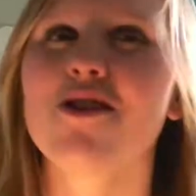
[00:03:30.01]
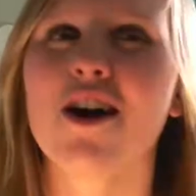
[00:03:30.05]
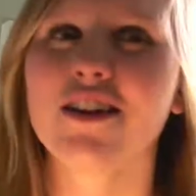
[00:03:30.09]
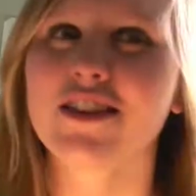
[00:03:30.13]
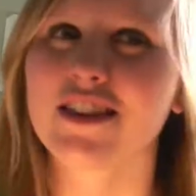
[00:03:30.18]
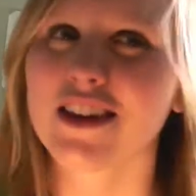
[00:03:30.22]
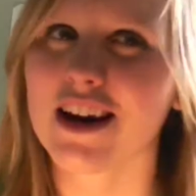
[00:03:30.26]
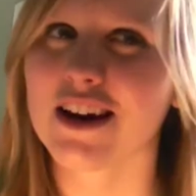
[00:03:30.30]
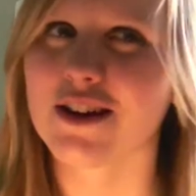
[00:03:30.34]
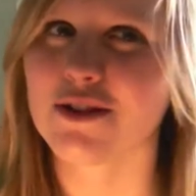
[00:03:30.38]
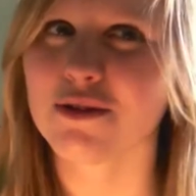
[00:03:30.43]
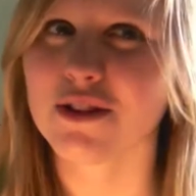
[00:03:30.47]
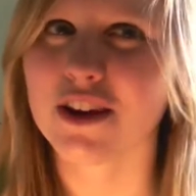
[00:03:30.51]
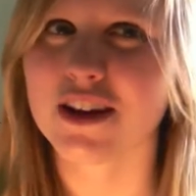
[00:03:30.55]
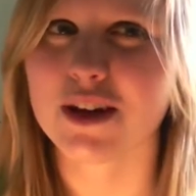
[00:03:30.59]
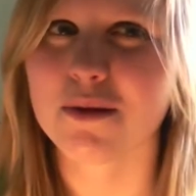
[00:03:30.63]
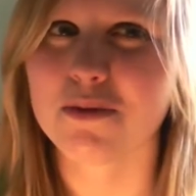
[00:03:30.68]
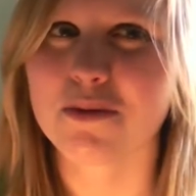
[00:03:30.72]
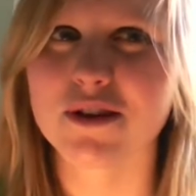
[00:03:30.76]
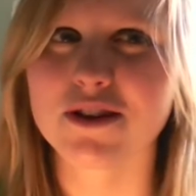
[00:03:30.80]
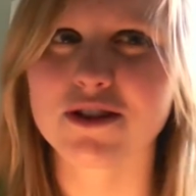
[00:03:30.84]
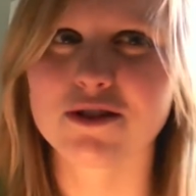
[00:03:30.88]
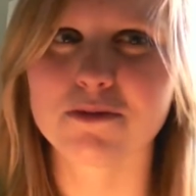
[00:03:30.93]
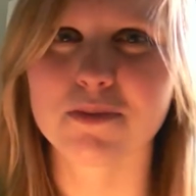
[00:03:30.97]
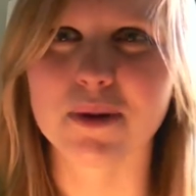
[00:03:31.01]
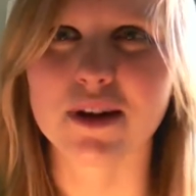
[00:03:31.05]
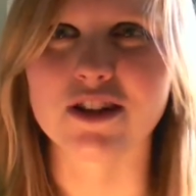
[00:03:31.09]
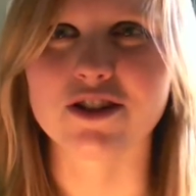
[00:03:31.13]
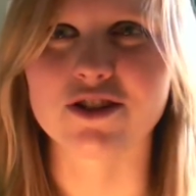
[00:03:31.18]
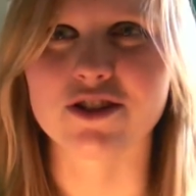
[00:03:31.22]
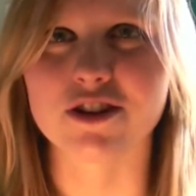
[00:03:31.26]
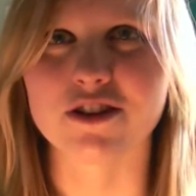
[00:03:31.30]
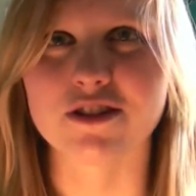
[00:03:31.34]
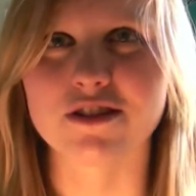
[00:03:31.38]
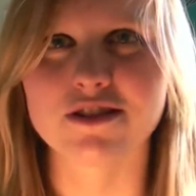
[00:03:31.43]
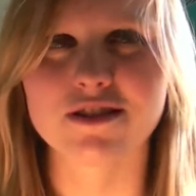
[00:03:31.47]
Not that I don't like capris or pink
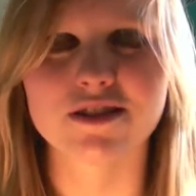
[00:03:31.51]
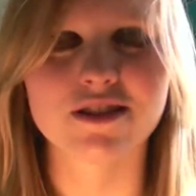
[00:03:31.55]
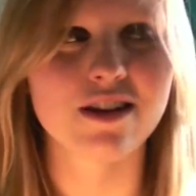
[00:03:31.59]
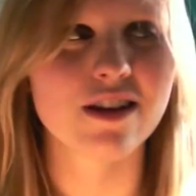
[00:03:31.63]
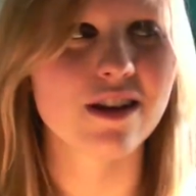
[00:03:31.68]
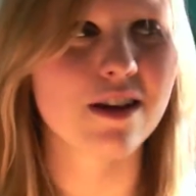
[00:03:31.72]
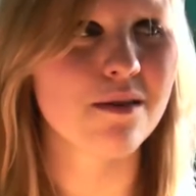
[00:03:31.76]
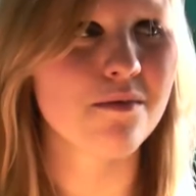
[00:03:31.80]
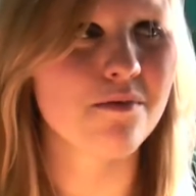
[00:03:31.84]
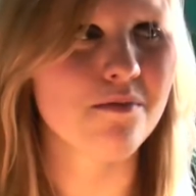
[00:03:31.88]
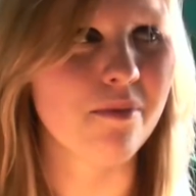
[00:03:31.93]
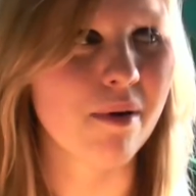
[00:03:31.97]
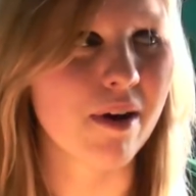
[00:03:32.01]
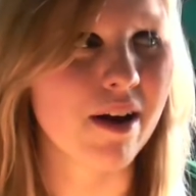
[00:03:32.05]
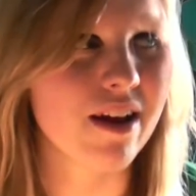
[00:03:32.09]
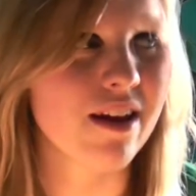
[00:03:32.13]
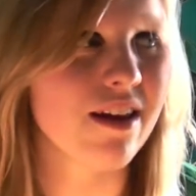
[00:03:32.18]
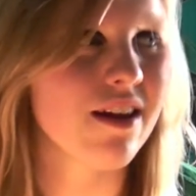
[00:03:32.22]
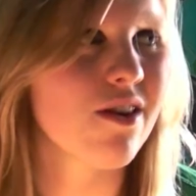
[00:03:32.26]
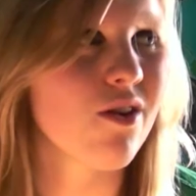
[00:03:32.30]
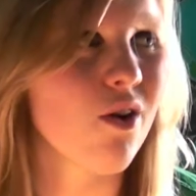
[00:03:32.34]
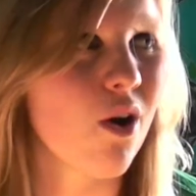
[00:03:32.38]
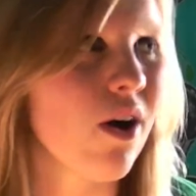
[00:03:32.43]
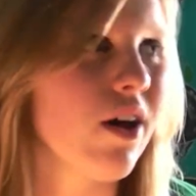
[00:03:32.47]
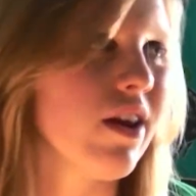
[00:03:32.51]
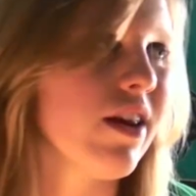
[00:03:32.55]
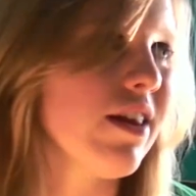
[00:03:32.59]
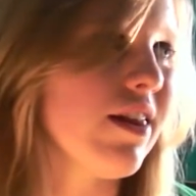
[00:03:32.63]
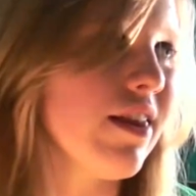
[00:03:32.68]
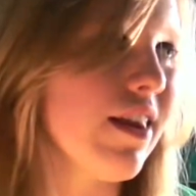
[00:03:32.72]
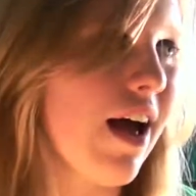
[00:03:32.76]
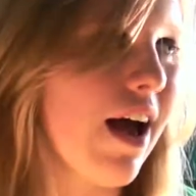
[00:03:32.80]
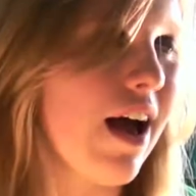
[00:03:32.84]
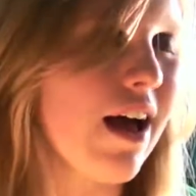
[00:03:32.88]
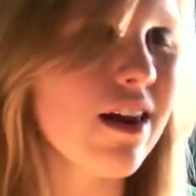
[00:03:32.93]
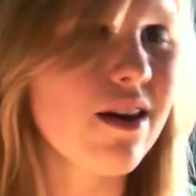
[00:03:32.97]
shirts, but not in
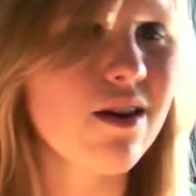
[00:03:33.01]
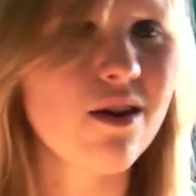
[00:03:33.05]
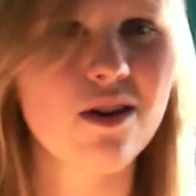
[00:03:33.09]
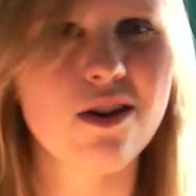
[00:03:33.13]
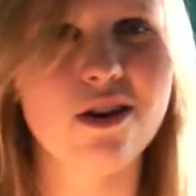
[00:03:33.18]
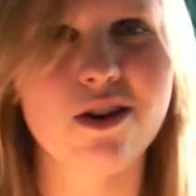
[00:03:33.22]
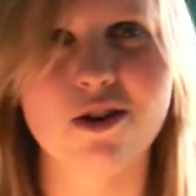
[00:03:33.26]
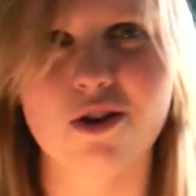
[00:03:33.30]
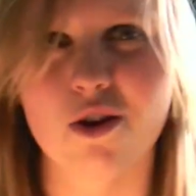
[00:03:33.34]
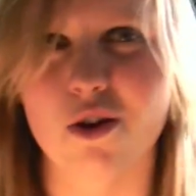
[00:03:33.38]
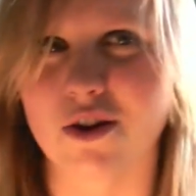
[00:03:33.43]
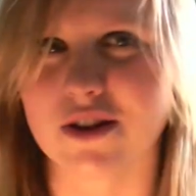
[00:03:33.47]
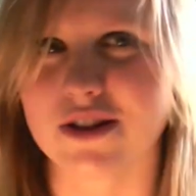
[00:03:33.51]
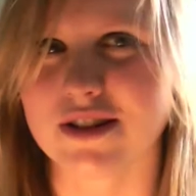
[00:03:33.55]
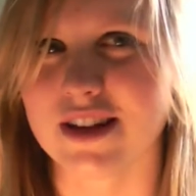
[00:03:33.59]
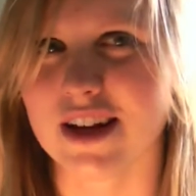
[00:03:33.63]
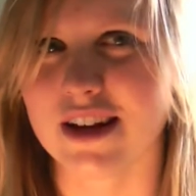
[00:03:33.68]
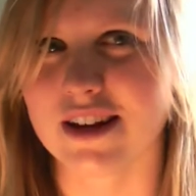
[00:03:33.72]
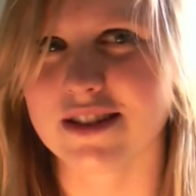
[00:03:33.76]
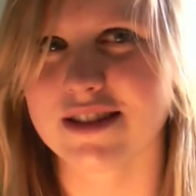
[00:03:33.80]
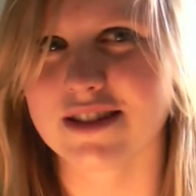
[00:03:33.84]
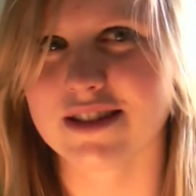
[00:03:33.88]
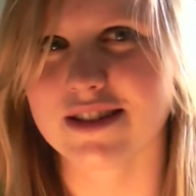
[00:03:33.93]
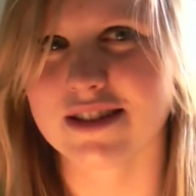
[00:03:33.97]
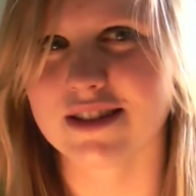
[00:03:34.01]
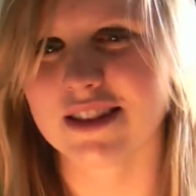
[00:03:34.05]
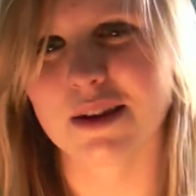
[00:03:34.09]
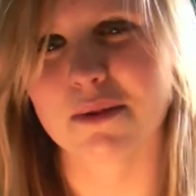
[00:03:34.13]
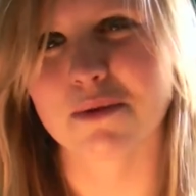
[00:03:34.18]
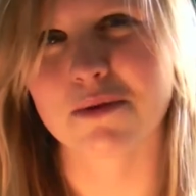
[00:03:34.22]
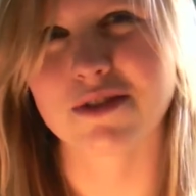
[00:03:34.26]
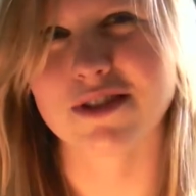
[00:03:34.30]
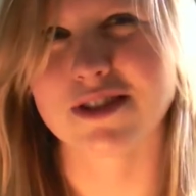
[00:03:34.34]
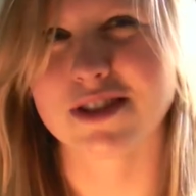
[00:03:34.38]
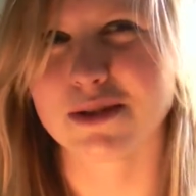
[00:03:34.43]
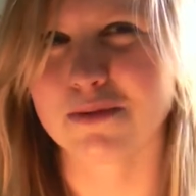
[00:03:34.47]
that context. They
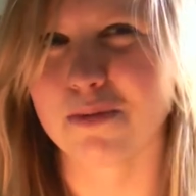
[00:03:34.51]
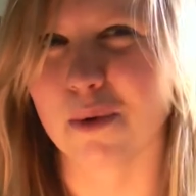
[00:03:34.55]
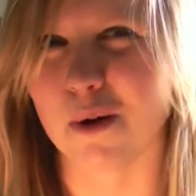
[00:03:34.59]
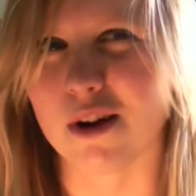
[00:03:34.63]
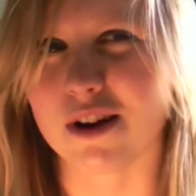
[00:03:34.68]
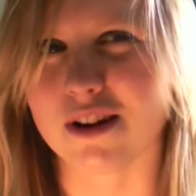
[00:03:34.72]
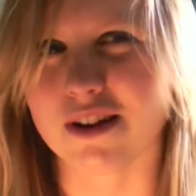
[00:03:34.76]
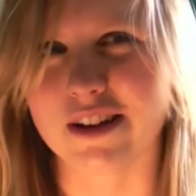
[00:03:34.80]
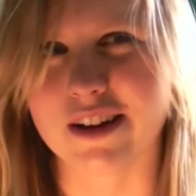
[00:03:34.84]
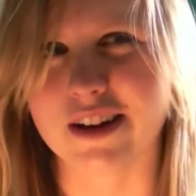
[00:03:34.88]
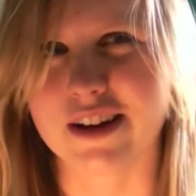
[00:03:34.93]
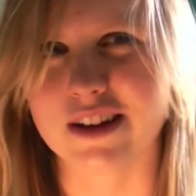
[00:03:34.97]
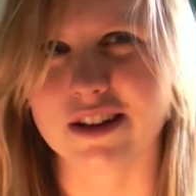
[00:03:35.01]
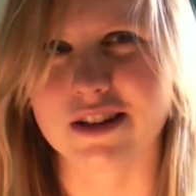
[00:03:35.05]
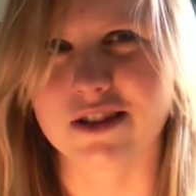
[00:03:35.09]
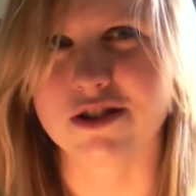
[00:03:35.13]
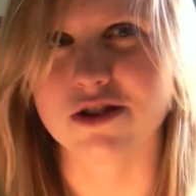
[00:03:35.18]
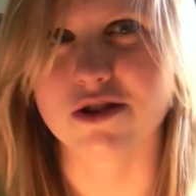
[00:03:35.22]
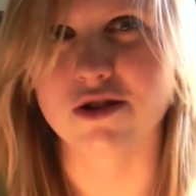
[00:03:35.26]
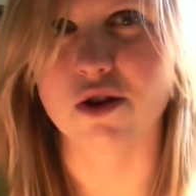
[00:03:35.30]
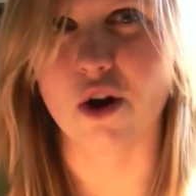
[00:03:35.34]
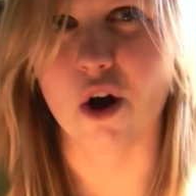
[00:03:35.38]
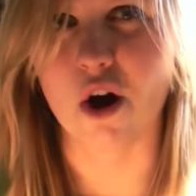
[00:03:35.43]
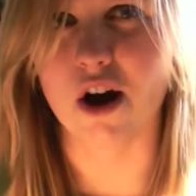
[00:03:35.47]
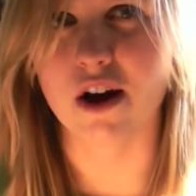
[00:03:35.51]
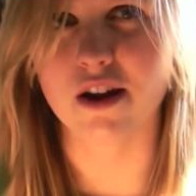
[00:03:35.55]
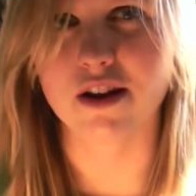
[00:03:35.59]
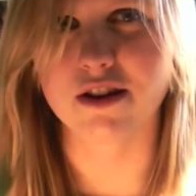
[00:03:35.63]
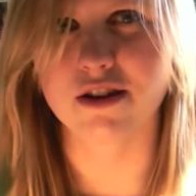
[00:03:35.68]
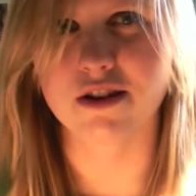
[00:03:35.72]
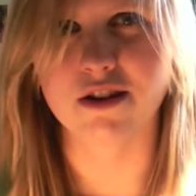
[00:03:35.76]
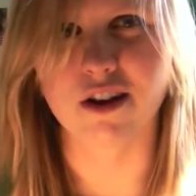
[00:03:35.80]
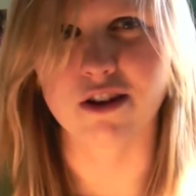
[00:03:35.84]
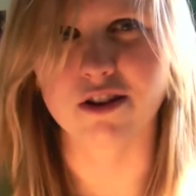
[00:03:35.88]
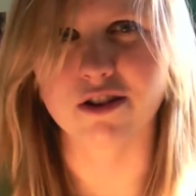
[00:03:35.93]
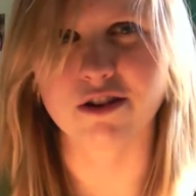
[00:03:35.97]
were sparkly and not
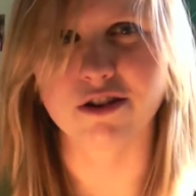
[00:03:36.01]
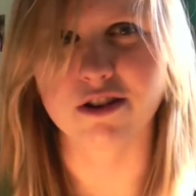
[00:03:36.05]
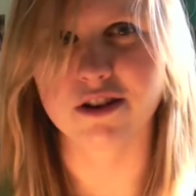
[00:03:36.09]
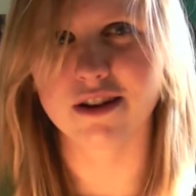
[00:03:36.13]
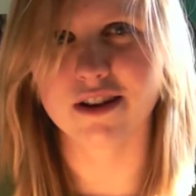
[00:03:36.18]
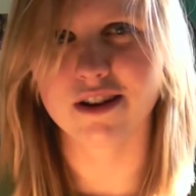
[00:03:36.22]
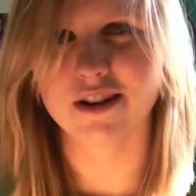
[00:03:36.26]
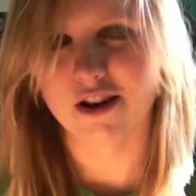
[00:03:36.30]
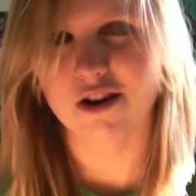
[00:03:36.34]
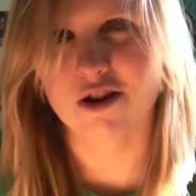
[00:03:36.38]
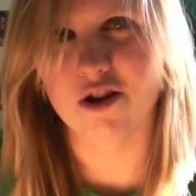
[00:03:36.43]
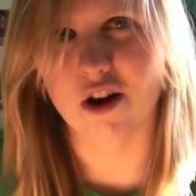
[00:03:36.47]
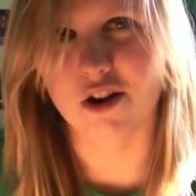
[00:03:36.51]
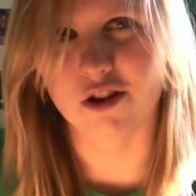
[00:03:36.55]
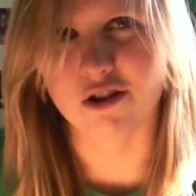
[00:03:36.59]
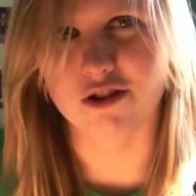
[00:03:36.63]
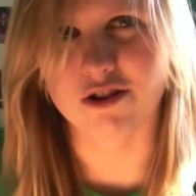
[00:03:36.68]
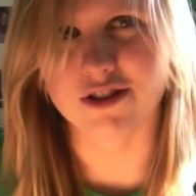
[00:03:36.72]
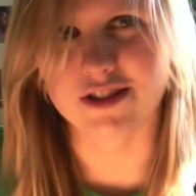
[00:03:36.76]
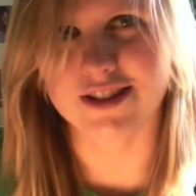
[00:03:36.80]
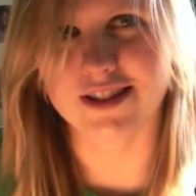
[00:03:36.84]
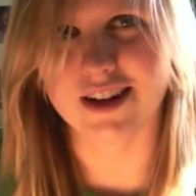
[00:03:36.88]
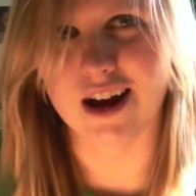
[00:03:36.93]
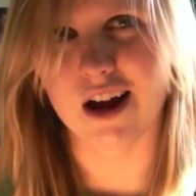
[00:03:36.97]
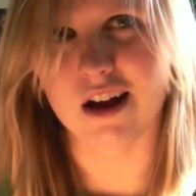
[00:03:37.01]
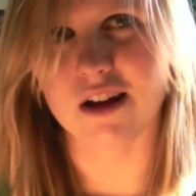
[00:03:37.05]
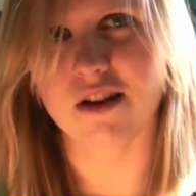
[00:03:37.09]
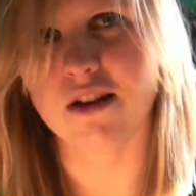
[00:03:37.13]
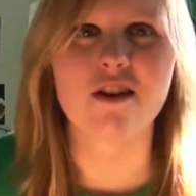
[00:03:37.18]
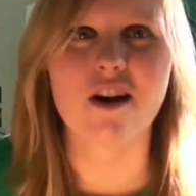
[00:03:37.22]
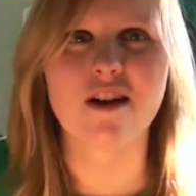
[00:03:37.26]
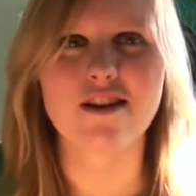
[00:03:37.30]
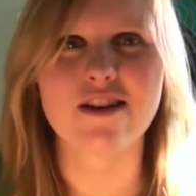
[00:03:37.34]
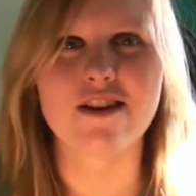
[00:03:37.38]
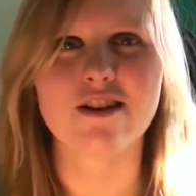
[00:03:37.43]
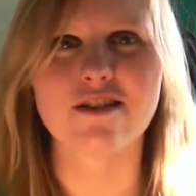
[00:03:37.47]
good. Not a good style.
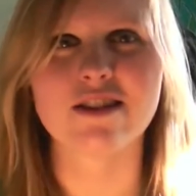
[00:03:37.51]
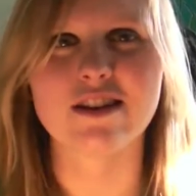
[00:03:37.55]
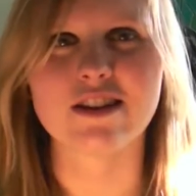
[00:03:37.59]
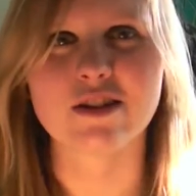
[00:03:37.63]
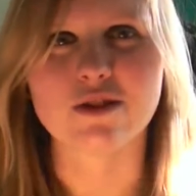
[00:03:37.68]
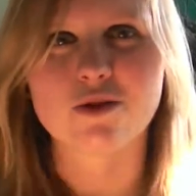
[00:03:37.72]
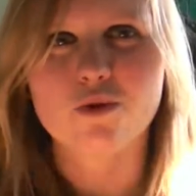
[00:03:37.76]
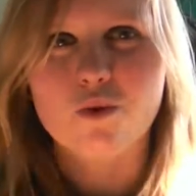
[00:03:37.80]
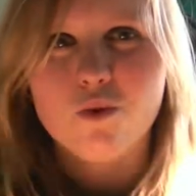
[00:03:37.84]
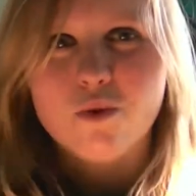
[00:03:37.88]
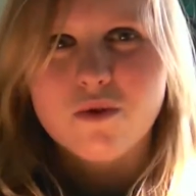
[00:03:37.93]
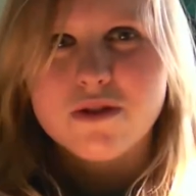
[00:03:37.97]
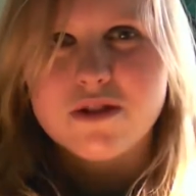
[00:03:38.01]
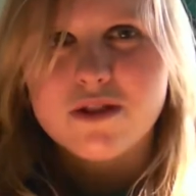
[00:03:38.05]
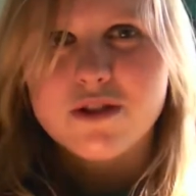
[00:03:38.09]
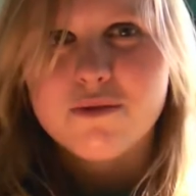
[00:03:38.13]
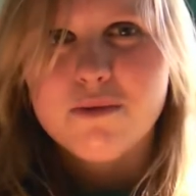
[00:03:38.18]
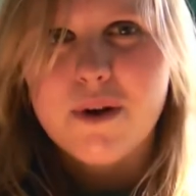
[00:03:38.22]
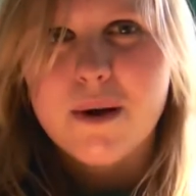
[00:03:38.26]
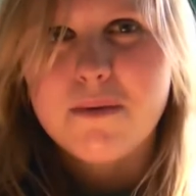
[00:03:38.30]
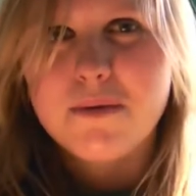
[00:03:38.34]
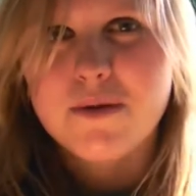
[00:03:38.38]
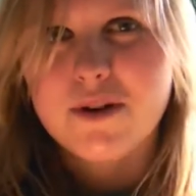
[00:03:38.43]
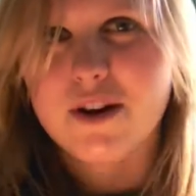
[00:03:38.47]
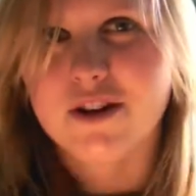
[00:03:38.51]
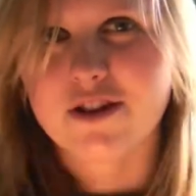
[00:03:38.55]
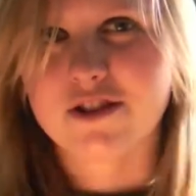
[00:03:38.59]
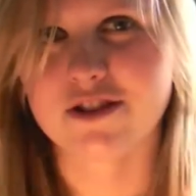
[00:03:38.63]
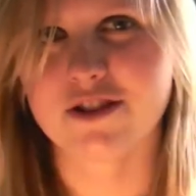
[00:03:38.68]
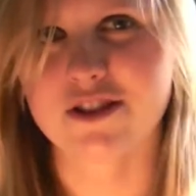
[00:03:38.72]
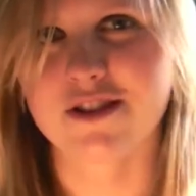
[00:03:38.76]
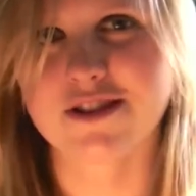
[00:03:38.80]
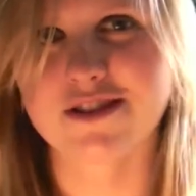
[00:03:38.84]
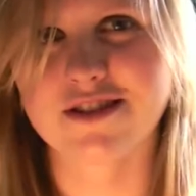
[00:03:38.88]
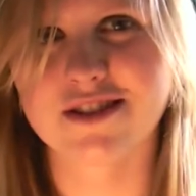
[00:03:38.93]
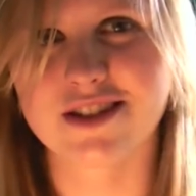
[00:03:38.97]
Not nearly as cool as the Reptar
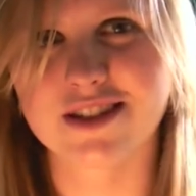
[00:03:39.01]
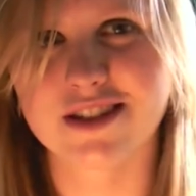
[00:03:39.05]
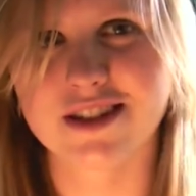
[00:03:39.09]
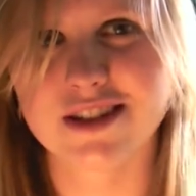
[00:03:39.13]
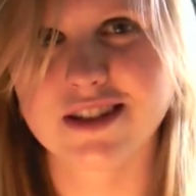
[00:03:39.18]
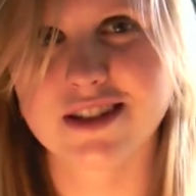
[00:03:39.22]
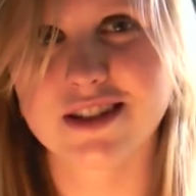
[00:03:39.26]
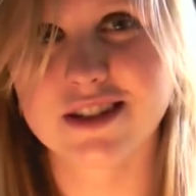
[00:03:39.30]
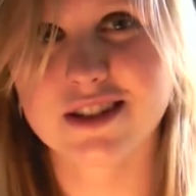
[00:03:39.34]
shirts.